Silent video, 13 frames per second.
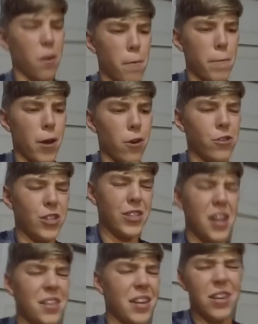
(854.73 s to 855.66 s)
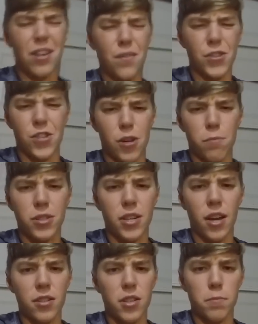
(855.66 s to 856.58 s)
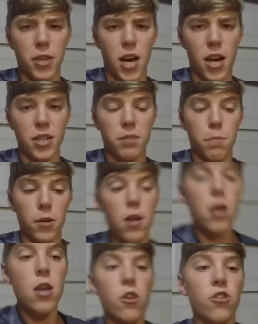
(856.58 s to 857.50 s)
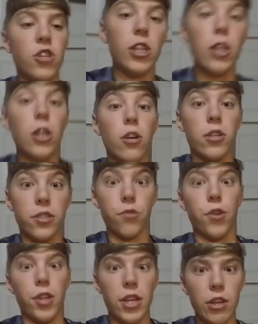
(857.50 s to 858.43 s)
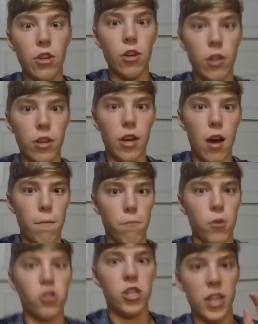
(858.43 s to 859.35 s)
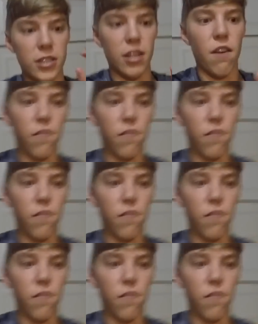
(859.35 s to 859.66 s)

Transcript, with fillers: a little bit better. She's not that good of a jump scare, to be honest, but she looks really good um, when she has